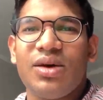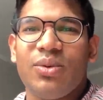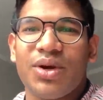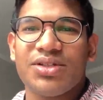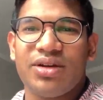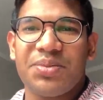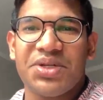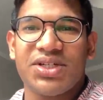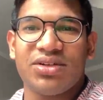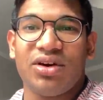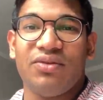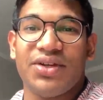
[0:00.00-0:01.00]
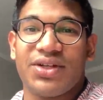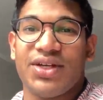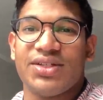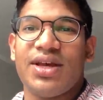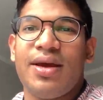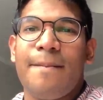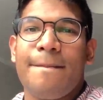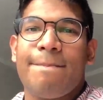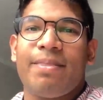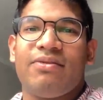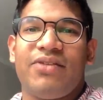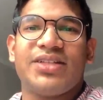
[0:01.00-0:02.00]
What is the reputation of Gonville and Keys?
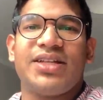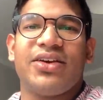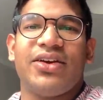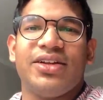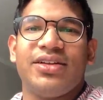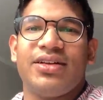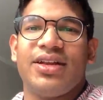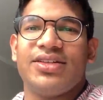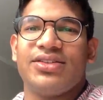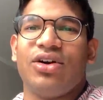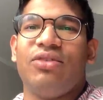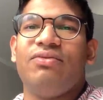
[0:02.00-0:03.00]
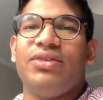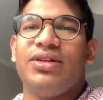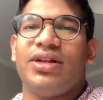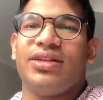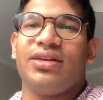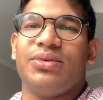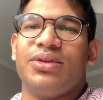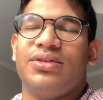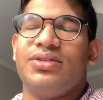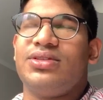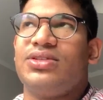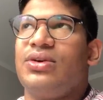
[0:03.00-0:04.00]
Firstly, again, it's Gonville, I think,
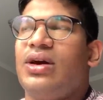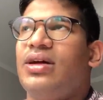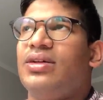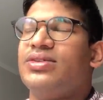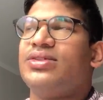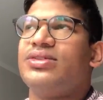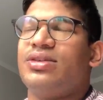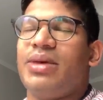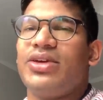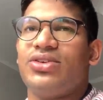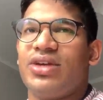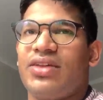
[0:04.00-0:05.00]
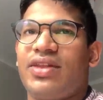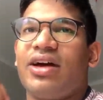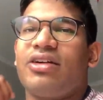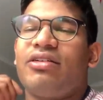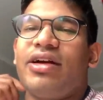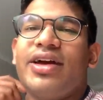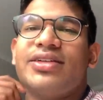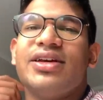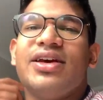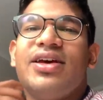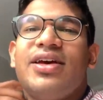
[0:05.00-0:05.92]
with two L's, so make sure you get that correct.